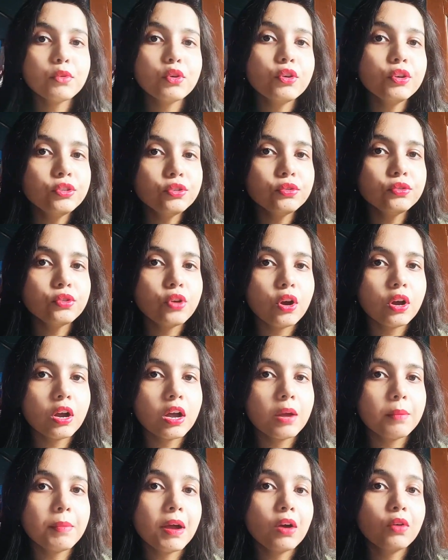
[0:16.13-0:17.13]
going to talk
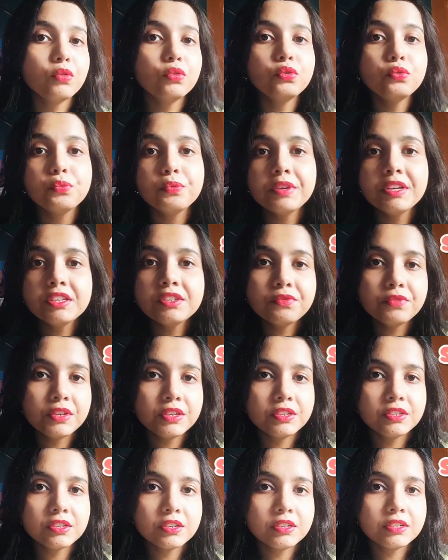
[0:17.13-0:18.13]
about which
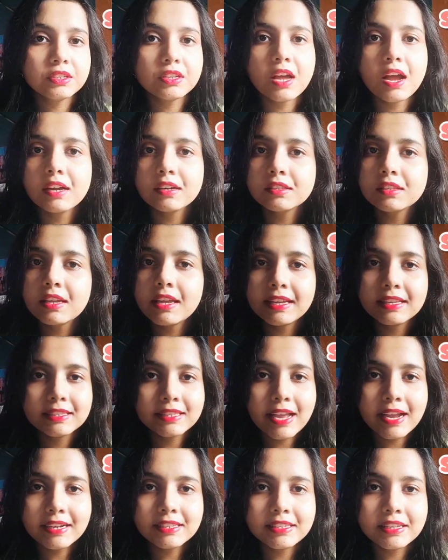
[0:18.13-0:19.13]
features are the
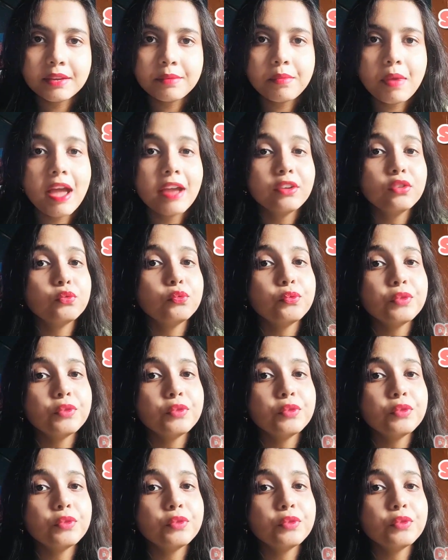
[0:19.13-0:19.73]
exact same and